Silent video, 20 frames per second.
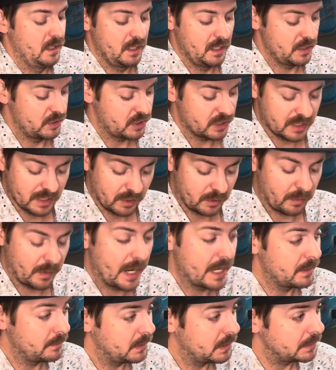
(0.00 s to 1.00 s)
Just
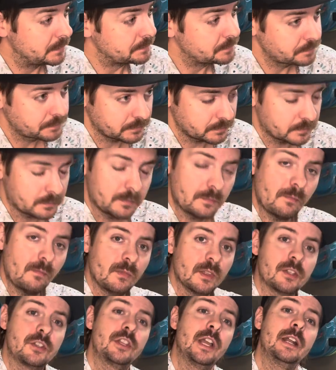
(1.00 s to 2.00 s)
incredible.
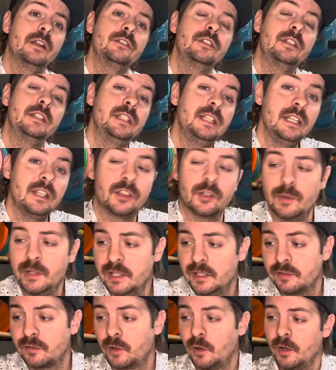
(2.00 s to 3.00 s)
Shout out to T3, and
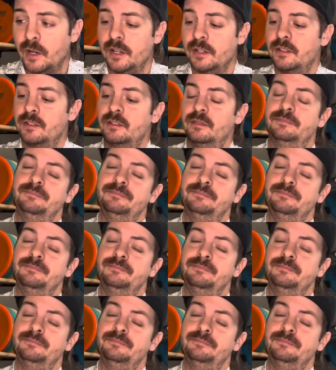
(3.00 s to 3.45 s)
of course,